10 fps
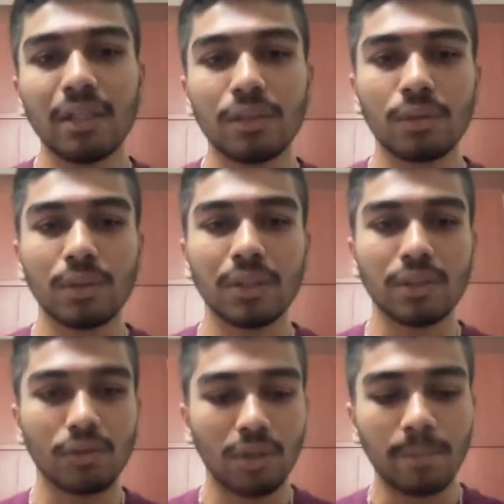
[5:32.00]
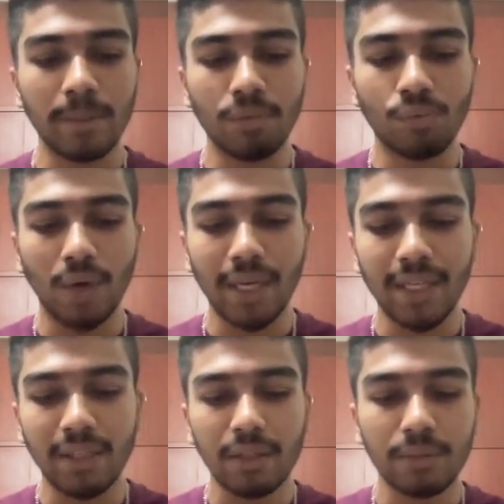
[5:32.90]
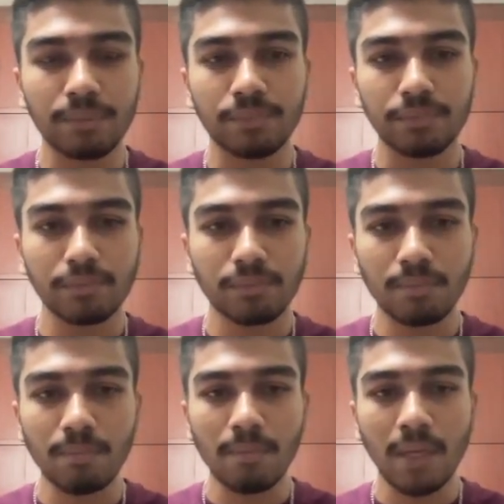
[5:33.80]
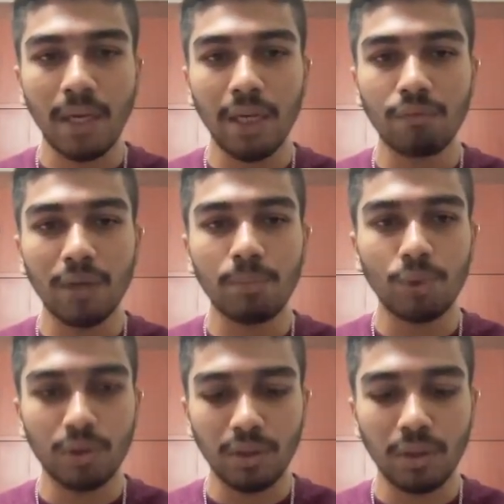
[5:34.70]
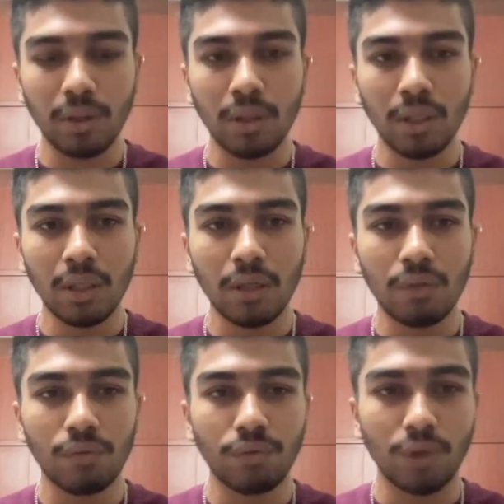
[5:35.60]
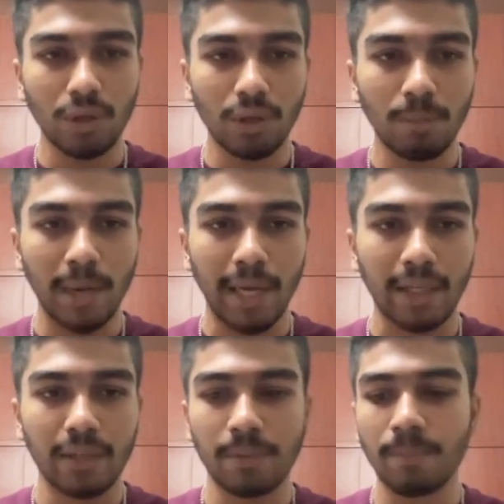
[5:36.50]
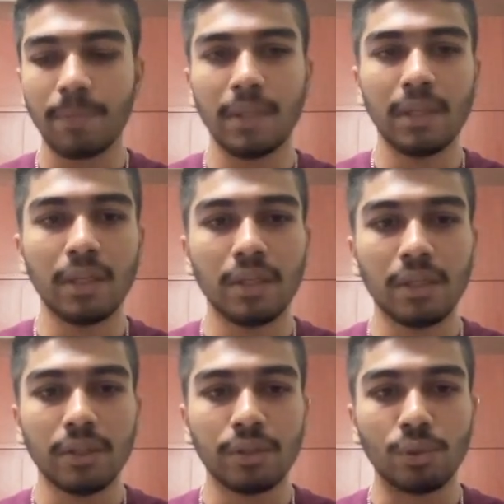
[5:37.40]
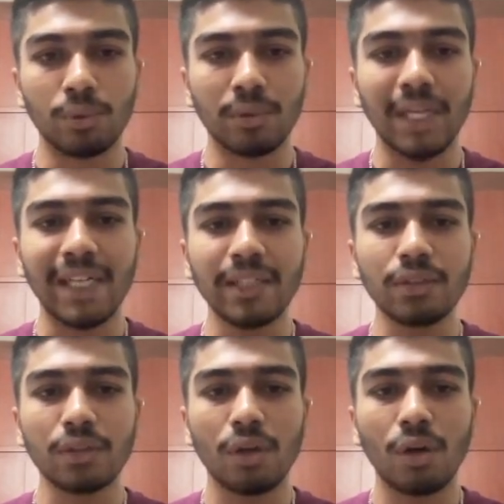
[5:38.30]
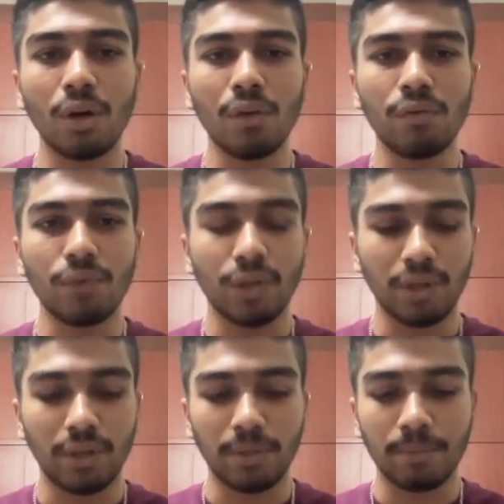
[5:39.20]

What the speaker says: So this is going to be white and one more for black. So that is all for